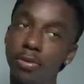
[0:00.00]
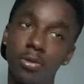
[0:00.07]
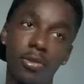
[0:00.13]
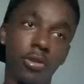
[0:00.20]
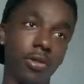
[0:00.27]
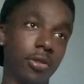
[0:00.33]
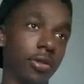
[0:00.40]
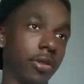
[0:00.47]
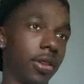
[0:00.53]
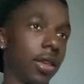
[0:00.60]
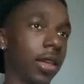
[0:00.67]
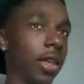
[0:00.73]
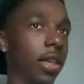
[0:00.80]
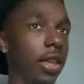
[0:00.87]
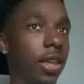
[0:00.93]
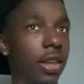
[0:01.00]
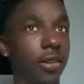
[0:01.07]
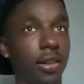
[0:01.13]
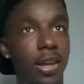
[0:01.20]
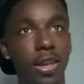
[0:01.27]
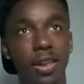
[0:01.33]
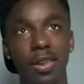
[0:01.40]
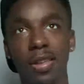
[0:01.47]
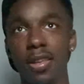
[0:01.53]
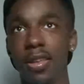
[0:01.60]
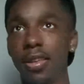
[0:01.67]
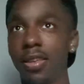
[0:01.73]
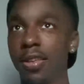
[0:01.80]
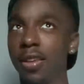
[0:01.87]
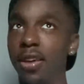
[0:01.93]
So it's like
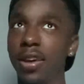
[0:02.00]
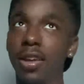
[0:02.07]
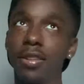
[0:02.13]
I